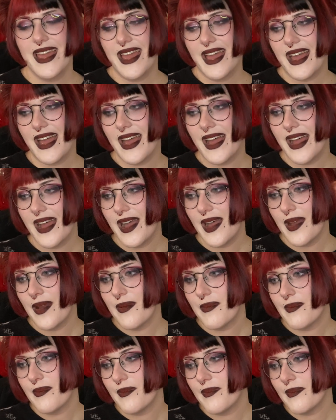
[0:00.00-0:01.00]

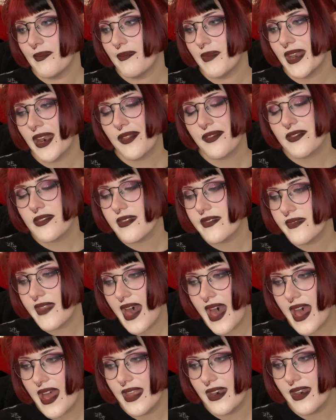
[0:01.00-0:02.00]
But other than
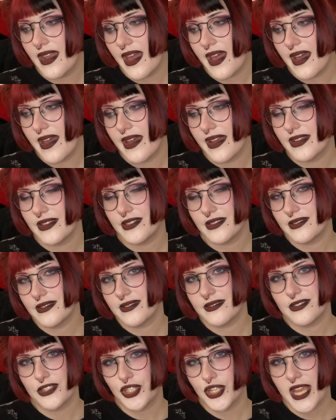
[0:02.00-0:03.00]
that,
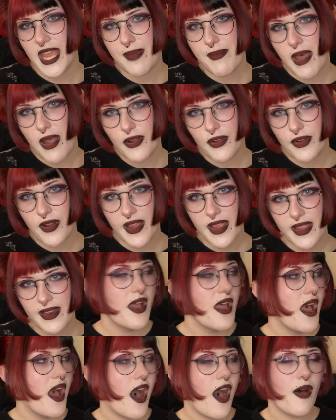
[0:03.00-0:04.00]
she came out great.
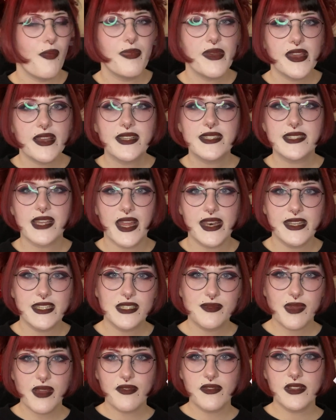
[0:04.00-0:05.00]
I'll be excited to
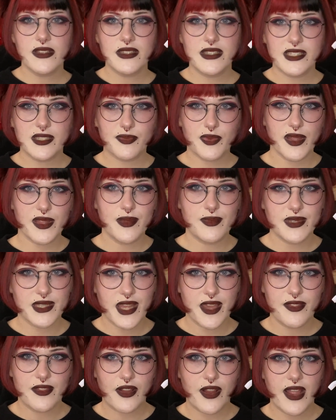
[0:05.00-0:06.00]
be able to display them
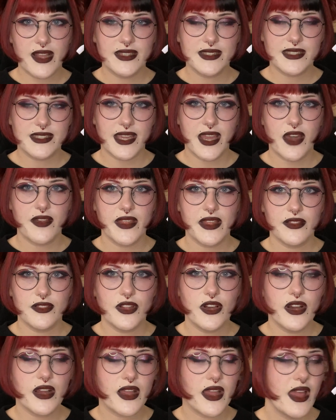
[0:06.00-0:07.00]
together and see how they
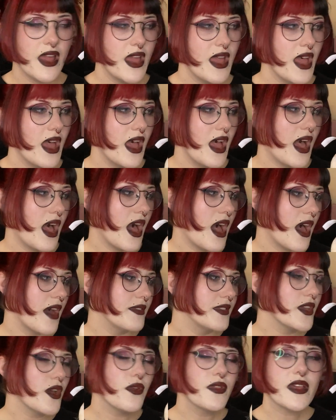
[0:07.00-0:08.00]
look.
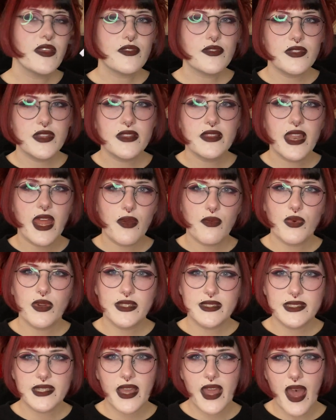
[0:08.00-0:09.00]
The only other thing that I
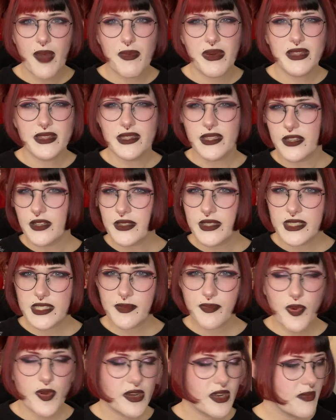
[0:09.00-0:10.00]
would say I'm a little
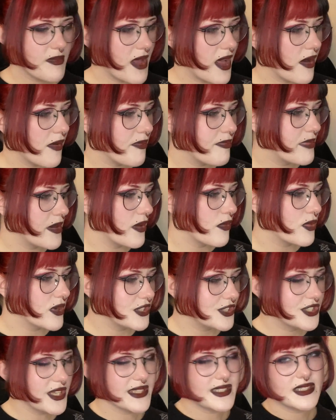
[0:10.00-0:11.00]
disappointed about, but
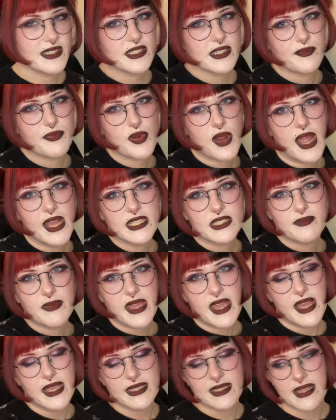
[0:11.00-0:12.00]
which doesn't surprise
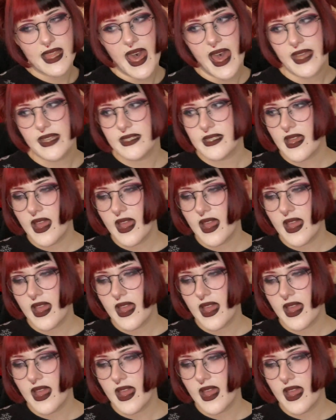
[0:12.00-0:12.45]
me, is that